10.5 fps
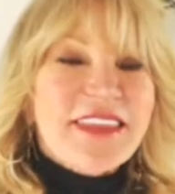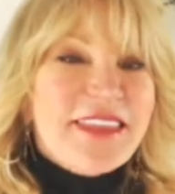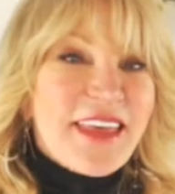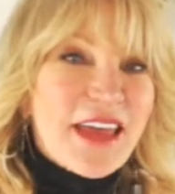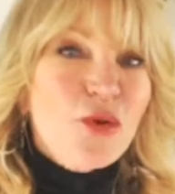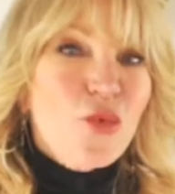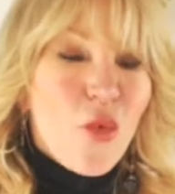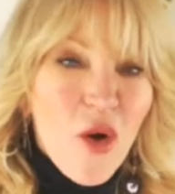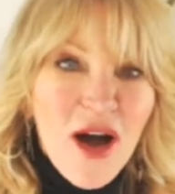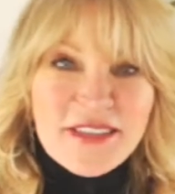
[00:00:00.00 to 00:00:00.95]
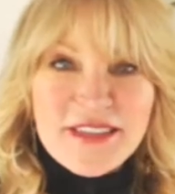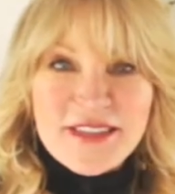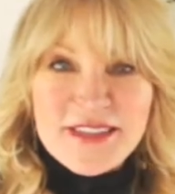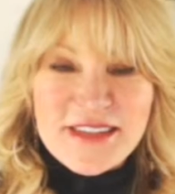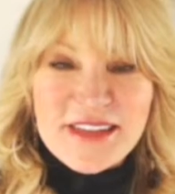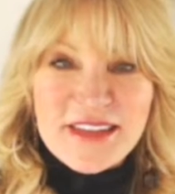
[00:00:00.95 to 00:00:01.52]
They want to
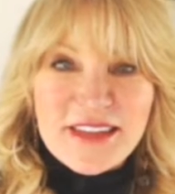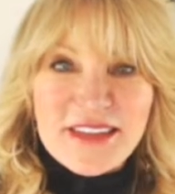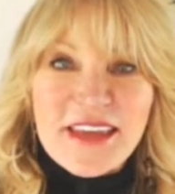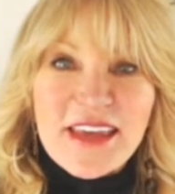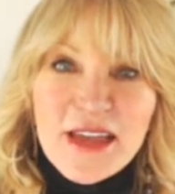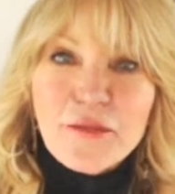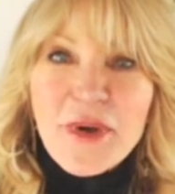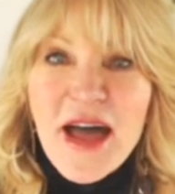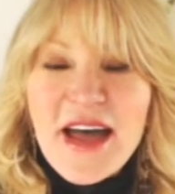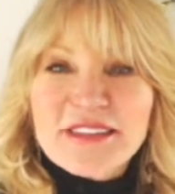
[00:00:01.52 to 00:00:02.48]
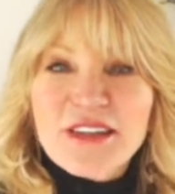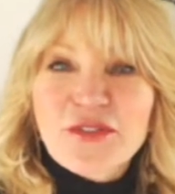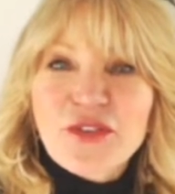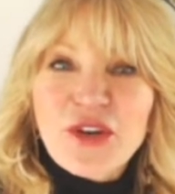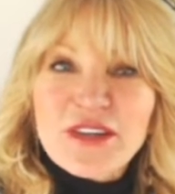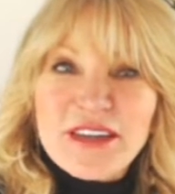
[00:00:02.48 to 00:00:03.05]
see the impact of
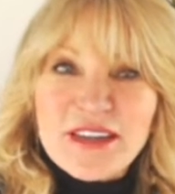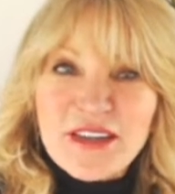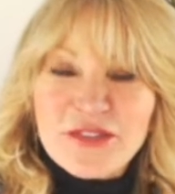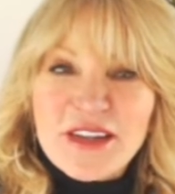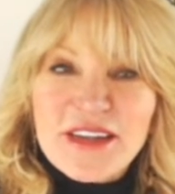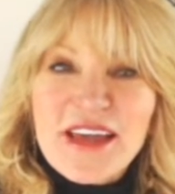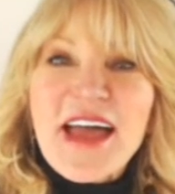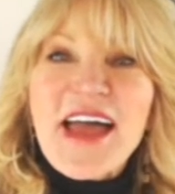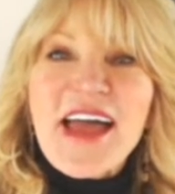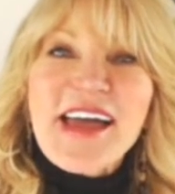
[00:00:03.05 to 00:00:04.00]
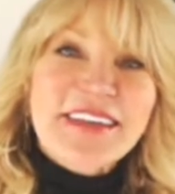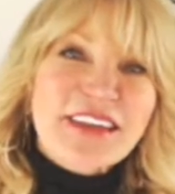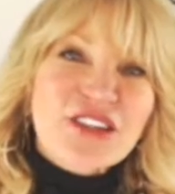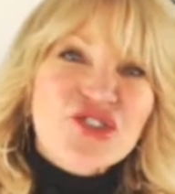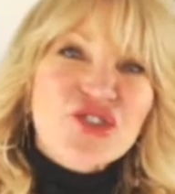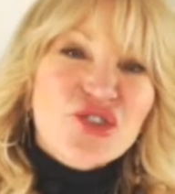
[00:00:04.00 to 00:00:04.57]
their gift, and
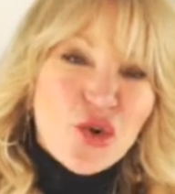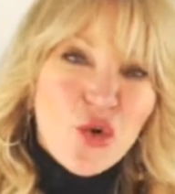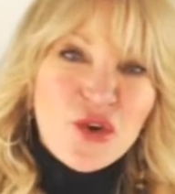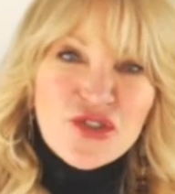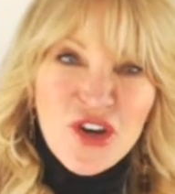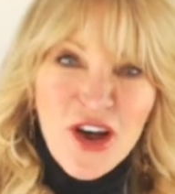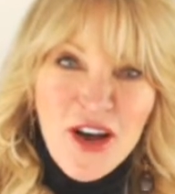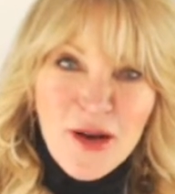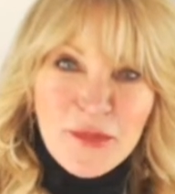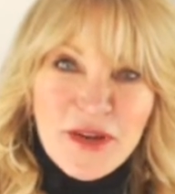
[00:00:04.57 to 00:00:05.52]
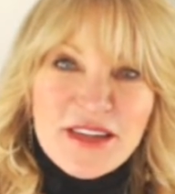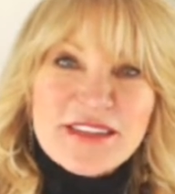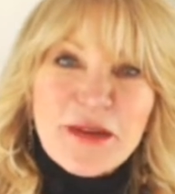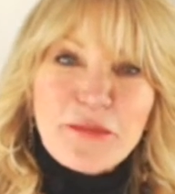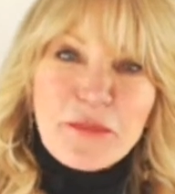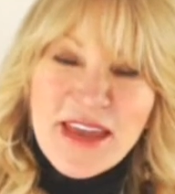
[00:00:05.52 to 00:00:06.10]
it's your job to
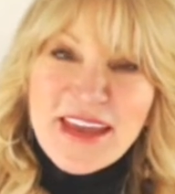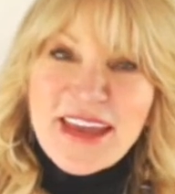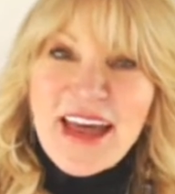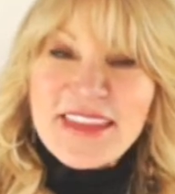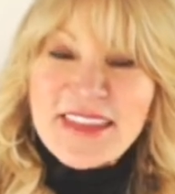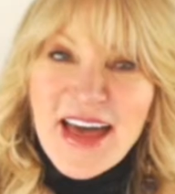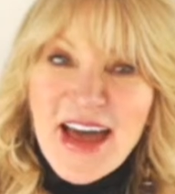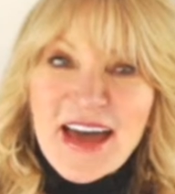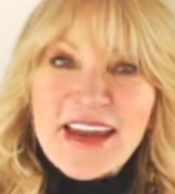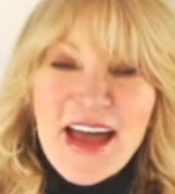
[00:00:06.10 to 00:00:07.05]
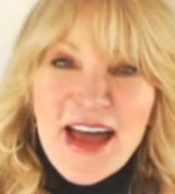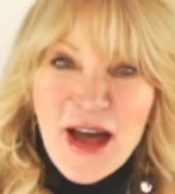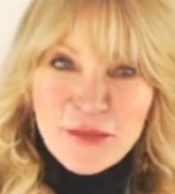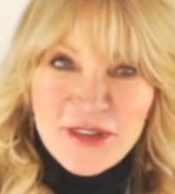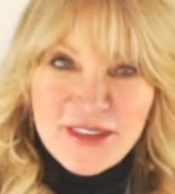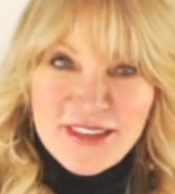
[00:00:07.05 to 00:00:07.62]
make that
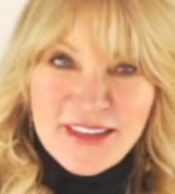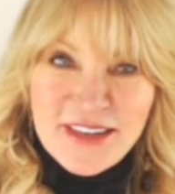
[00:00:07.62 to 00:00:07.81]
happen.